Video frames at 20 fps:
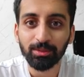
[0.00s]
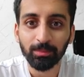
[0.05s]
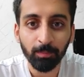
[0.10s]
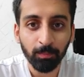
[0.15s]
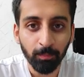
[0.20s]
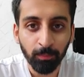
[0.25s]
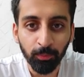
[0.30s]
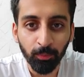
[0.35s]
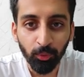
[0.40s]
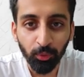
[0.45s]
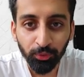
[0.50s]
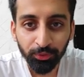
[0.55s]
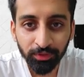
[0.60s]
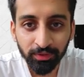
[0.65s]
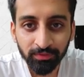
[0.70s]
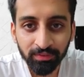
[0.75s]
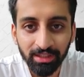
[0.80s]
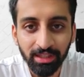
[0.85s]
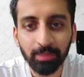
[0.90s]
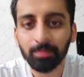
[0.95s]
and
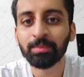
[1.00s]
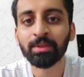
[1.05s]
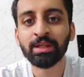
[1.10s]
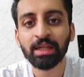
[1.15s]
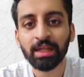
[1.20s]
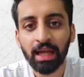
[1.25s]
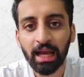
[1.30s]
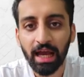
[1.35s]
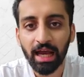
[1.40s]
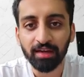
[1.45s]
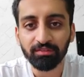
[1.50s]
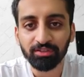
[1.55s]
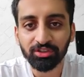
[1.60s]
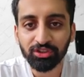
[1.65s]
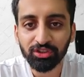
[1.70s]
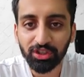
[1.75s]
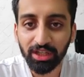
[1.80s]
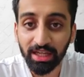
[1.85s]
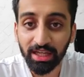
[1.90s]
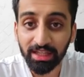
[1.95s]
both of them have
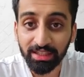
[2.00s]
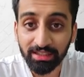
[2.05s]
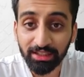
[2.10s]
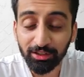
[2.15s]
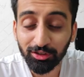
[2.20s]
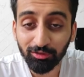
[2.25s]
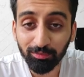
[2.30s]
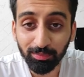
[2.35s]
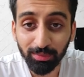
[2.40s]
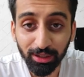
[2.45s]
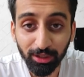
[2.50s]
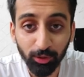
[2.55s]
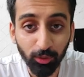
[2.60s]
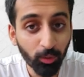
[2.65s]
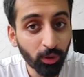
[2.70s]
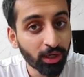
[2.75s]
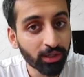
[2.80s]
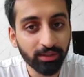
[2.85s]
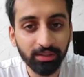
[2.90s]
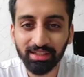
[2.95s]
a strike rate of
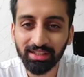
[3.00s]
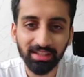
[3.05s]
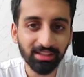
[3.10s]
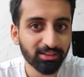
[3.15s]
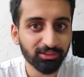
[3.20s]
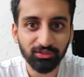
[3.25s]
below 100,